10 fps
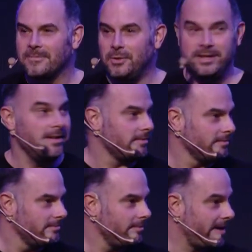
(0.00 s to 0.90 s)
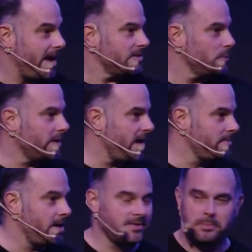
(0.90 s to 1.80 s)
So I did. I cancelled the game
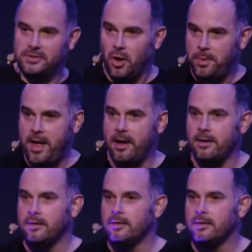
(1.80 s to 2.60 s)
day. I said, we stop there.